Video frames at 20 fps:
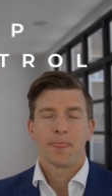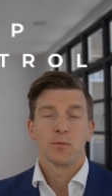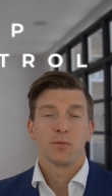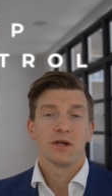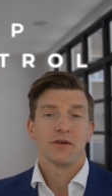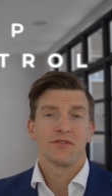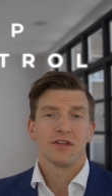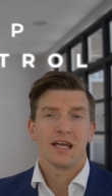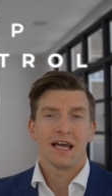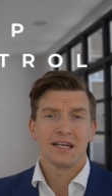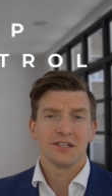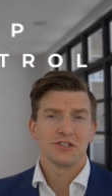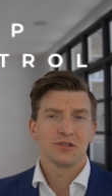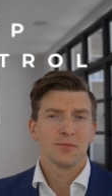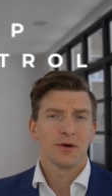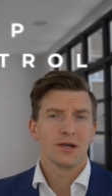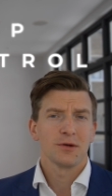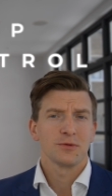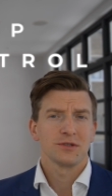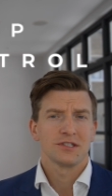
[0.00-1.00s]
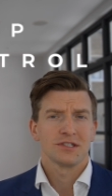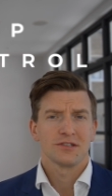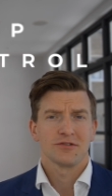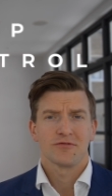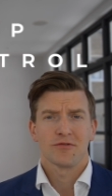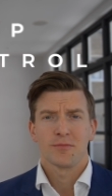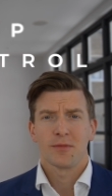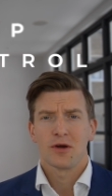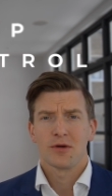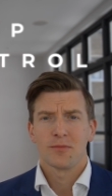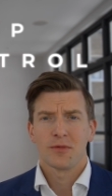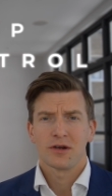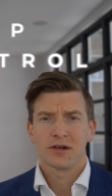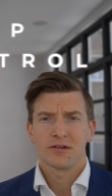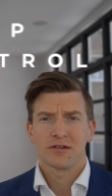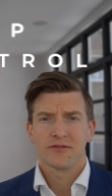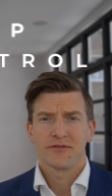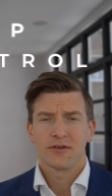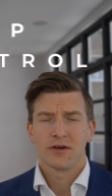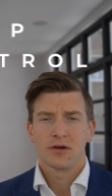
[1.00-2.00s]
We have the Edgemite, which is a remote
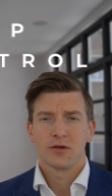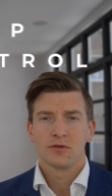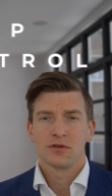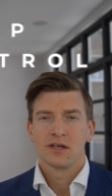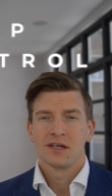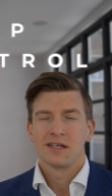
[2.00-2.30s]
microphone,